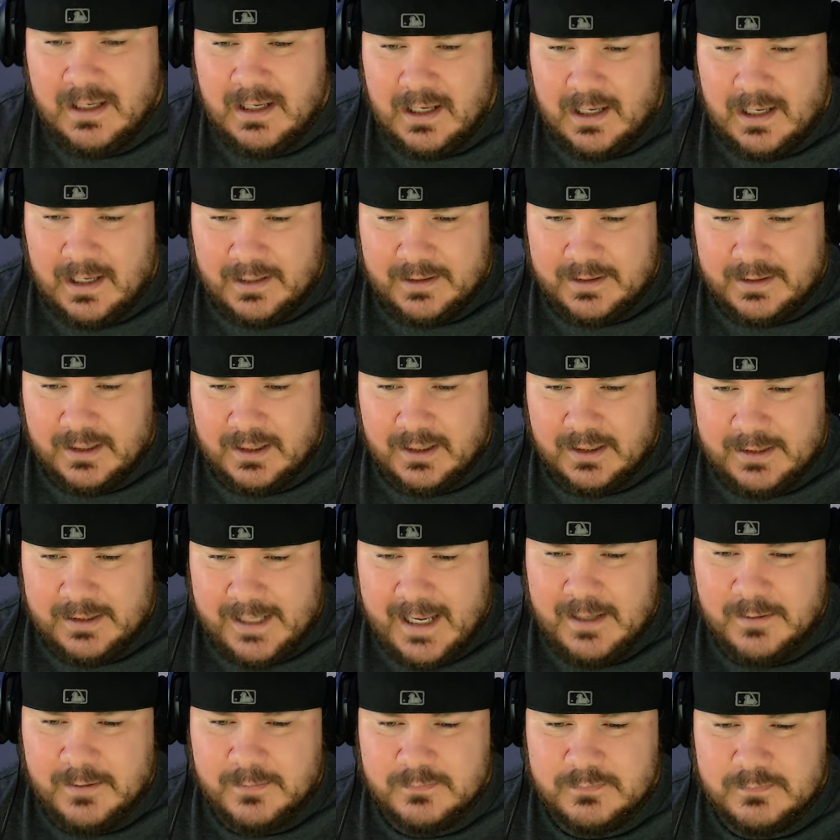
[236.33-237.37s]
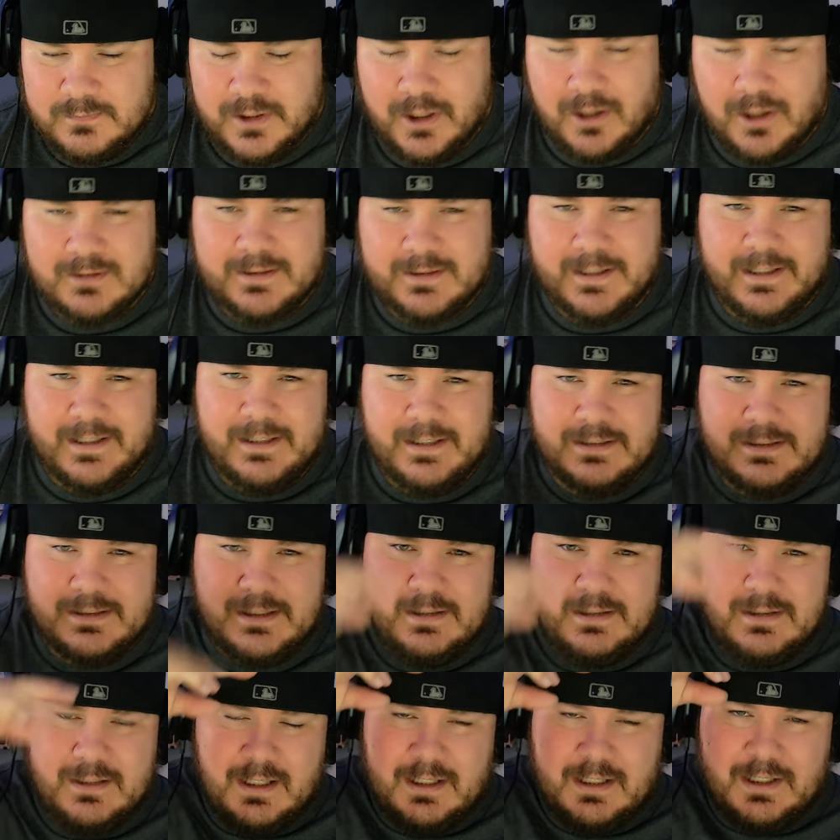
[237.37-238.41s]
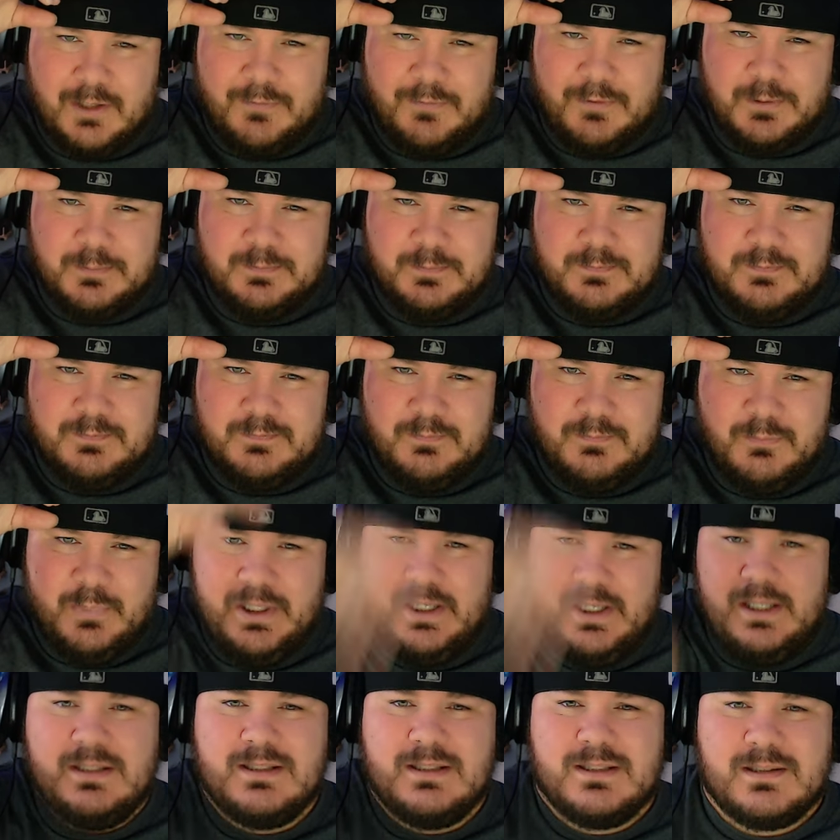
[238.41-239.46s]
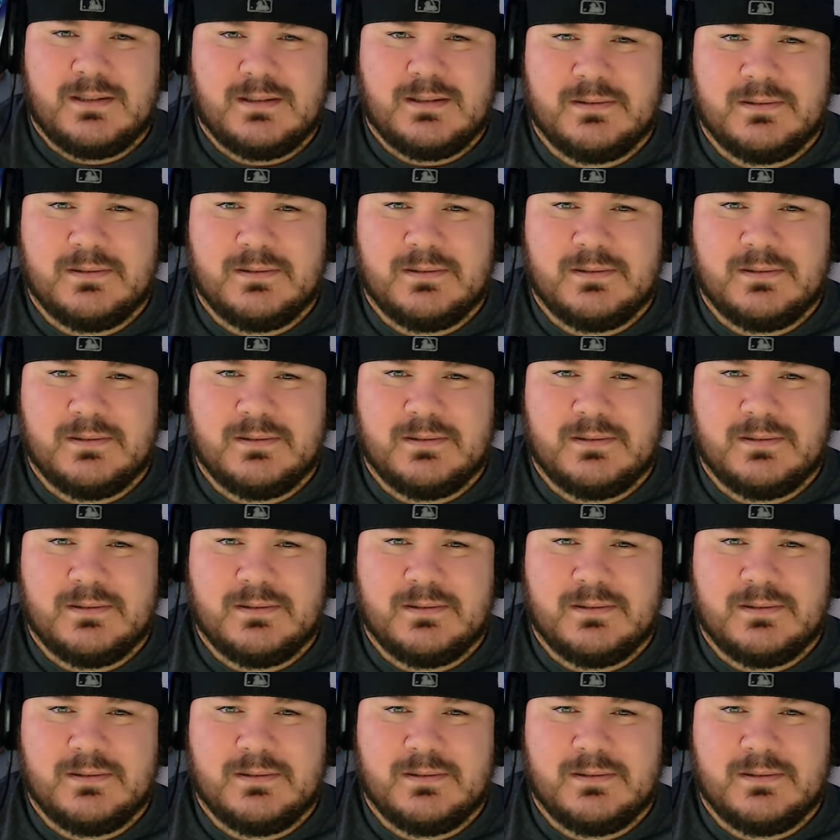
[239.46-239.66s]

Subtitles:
And yeah, y'all take it easy. I love you. Peace.